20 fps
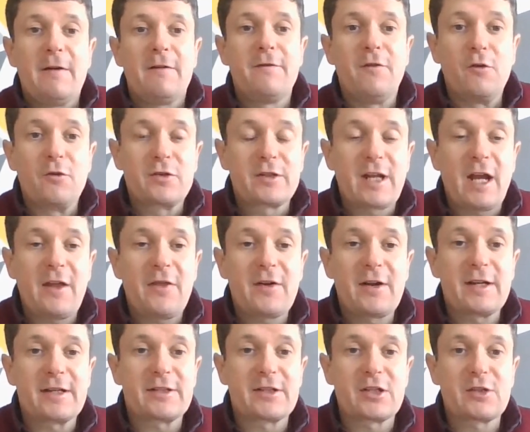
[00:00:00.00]
forced
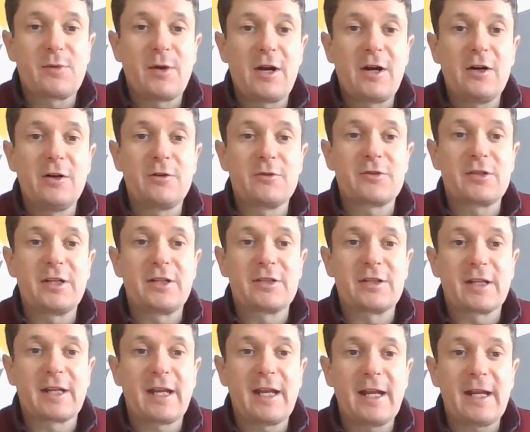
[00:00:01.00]
Catholics to swear loyalty to
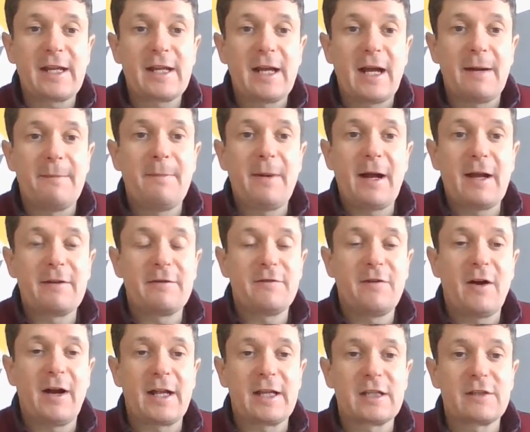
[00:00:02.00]
the king and pay
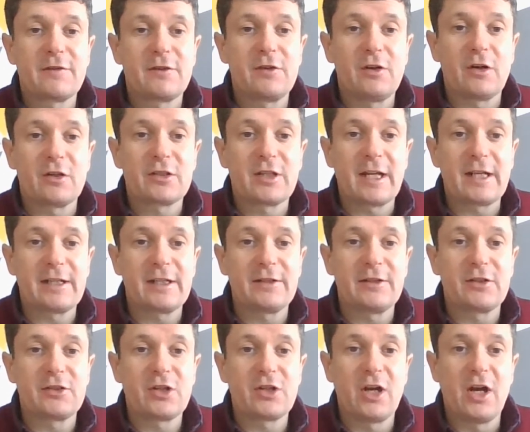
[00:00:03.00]
fines for not attending
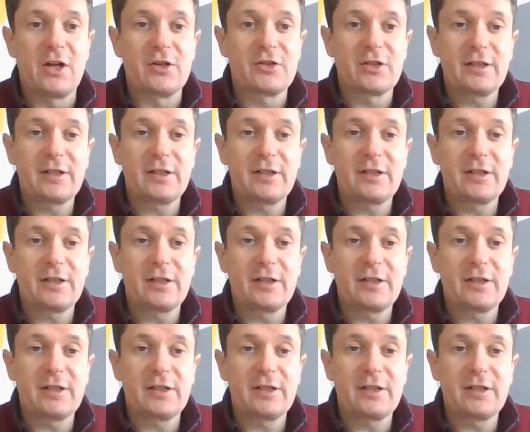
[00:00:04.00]
the church.